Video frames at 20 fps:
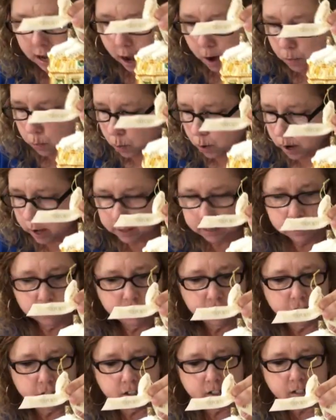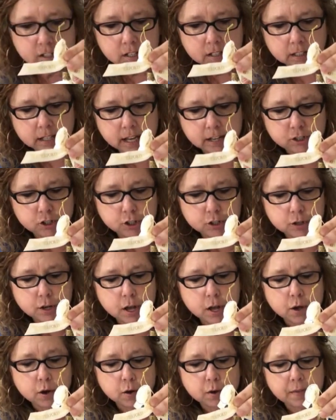I want to just let you
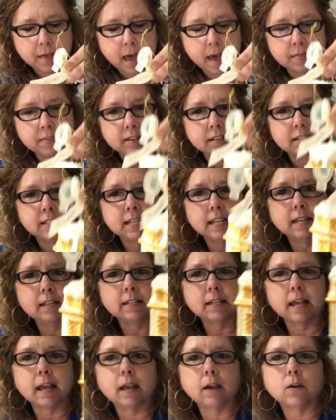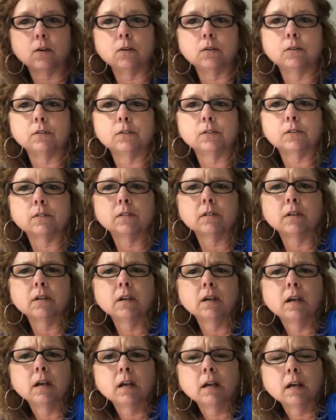know that the details
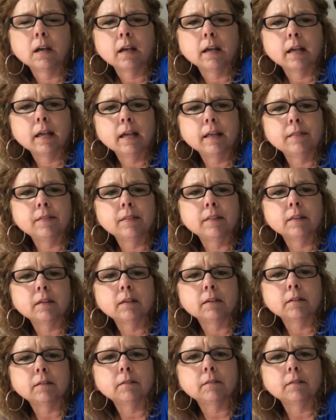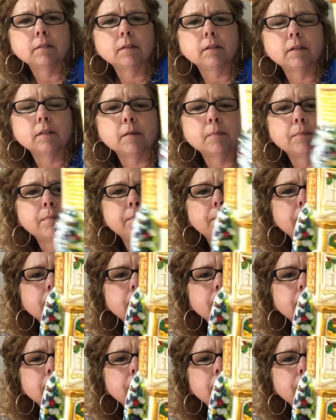in the, the,